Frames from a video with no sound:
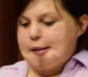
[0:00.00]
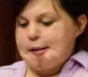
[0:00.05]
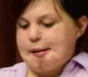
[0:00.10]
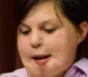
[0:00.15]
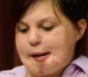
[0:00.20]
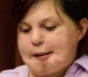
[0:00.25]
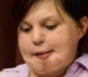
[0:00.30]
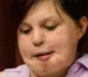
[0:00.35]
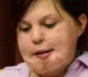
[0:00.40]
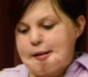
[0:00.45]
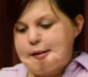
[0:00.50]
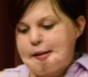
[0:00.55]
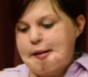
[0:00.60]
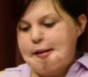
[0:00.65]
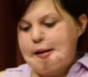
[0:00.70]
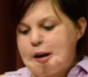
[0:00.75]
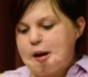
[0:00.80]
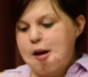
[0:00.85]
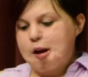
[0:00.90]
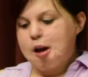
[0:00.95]

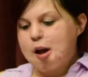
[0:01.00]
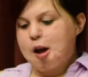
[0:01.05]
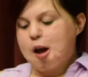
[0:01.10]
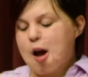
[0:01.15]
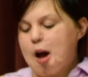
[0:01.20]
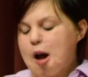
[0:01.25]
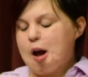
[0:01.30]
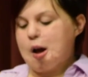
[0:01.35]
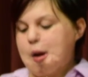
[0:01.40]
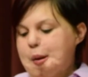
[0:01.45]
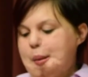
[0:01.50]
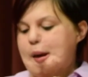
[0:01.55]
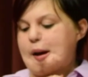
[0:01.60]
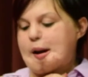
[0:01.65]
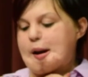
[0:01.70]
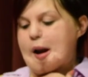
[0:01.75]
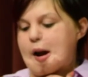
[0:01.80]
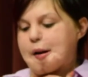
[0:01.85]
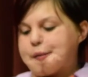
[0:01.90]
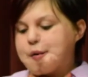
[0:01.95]
Sentencing,
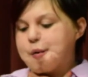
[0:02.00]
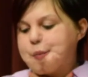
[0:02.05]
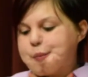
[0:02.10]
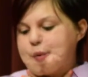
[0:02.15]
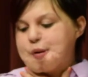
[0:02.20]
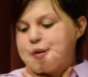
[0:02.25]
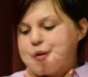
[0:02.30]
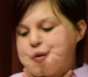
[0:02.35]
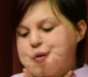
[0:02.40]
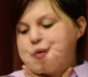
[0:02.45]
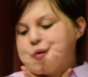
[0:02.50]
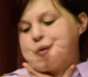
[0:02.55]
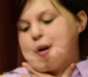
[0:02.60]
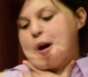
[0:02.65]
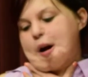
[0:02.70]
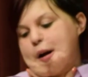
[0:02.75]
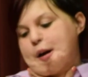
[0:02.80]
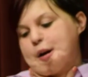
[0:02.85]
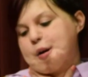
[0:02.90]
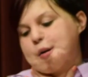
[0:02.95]
it never went to
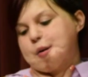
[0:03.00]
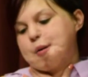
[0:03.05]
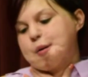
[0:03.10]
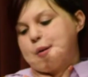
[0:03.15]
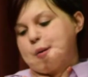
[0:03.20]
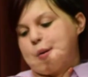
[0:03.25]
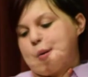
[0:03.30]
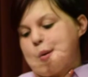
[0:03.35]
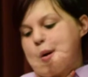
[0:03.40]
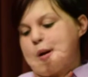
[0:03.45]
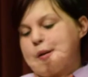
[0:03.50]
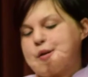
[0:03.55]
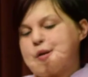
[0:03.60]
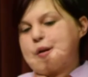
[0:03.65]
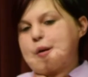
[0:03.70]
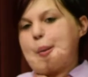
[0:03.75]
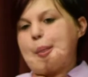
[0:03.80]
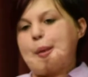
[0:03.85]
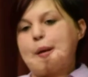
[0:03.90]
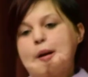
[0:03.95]
trial. Juan
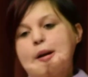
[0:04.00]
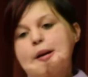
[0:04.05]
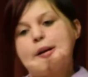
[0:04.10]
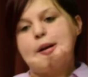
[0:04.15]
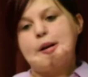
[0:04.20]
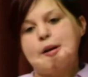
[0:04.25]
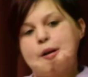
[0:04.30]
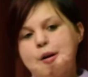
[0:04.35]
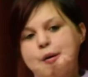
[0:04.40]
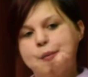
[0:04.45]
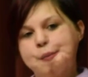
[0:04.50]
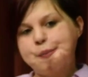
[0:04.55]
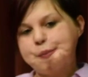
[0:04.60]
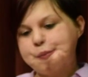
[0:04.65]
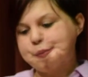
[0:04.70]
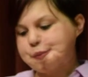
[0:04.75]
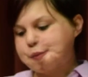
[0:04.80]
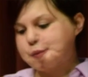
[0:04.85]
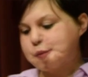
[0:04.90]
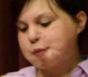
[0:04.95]
took a plea deal,
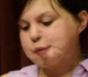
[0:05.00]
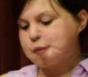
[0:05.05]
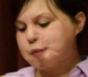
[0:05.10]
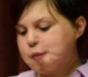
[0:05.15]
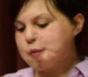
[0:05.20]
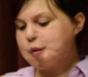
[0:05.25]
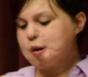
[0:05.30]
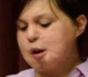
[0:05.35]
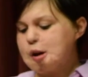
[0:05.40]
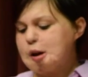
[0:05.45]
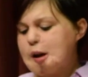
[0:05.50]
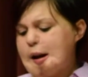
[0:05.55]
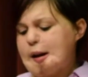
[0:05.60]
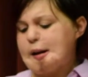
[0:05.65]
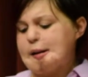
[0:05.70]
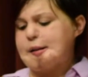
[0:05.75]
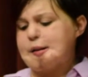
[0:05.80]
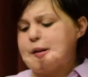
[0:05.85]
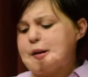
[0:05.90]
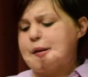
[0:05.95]

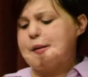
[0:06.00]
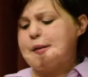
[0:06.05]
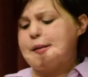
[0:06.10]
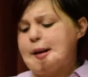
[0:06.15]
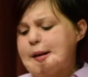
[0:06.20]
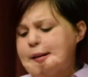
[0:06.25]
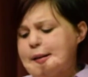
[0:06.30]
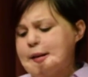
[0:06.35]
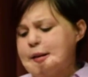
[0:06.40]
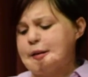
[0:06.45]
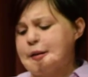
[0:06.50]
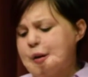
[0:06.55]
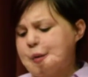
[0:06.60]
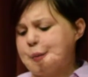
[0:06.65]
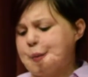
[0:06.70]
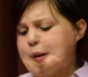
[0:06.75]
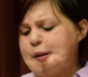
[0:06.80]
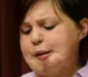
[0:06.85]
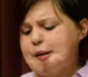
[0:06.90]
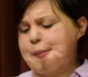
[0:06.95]
and so
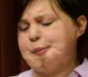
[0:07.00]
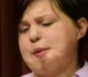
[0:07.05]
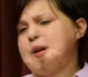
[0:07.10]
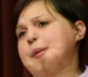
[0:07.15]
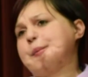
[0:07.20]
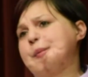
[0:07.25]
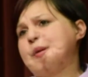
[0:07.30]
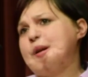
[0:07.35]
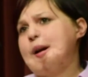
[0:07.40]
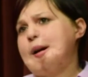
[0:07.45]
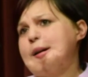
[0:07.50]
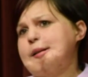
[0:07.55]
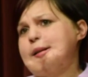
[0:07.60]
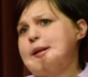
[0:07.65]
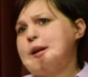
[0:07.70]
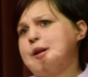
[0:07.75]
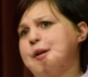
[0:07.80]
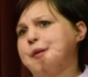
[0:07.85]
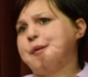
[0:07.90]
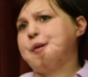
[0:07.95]
sentencing was September
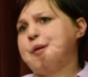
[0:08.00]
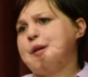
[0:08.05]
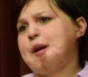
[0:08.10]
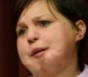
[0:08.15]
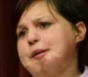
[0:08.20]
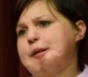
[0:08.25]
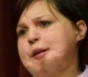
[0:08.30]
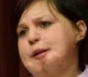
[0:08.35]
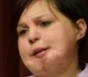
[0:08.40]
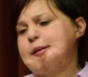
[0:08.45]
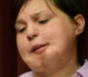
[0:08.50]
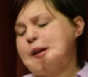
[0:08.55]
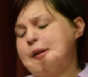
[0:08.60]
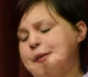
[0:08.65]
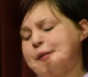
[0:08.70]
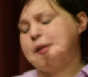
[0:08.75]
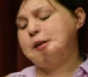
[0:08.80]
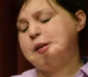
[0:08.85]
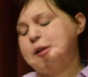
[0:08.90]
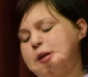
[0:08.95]
19 of
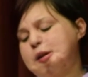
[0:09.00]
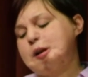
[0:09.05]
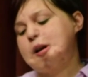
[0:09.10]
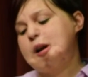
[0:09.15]
2007.